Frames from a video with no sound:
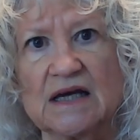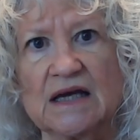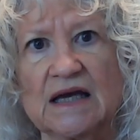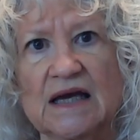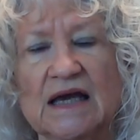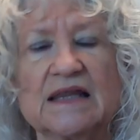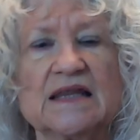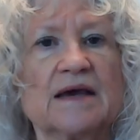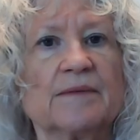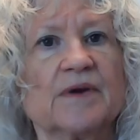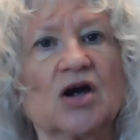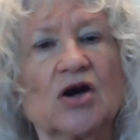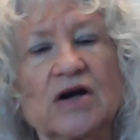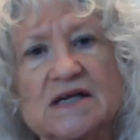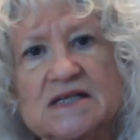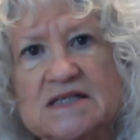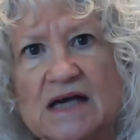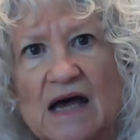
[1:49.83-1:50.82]
in the
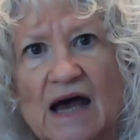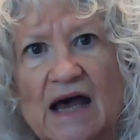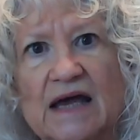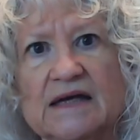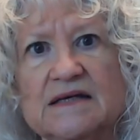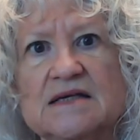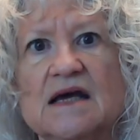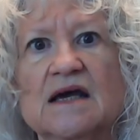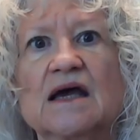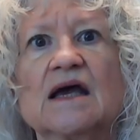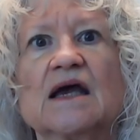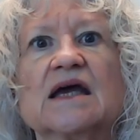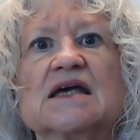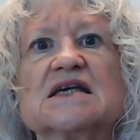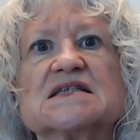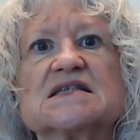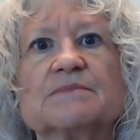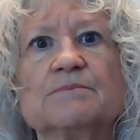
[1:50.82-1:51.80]
American diet
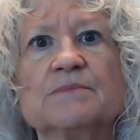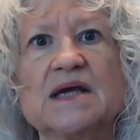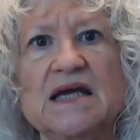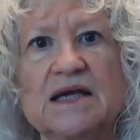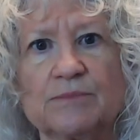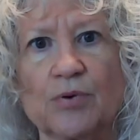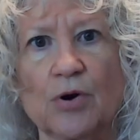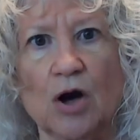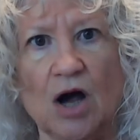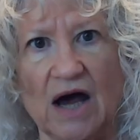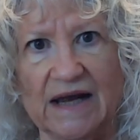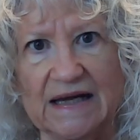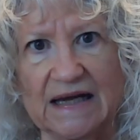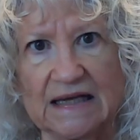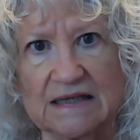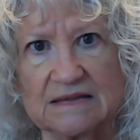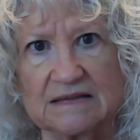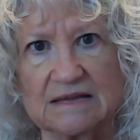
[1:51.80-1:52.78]
is meat
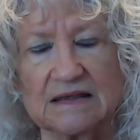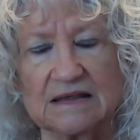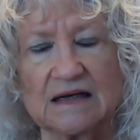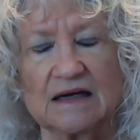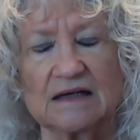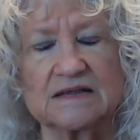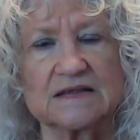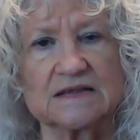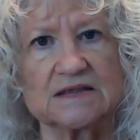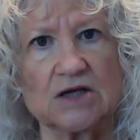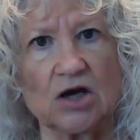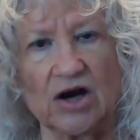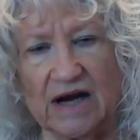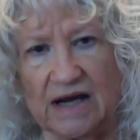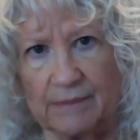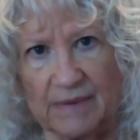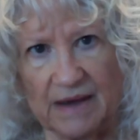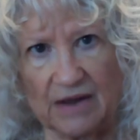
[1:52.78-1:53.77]
products.
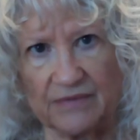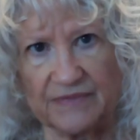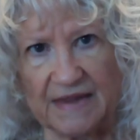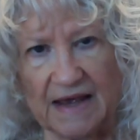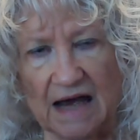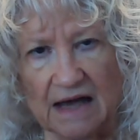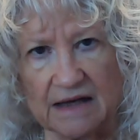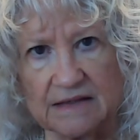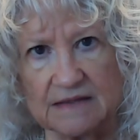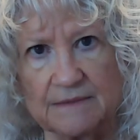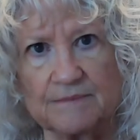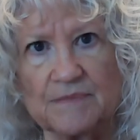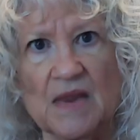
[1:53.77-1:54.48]
Sorry about that.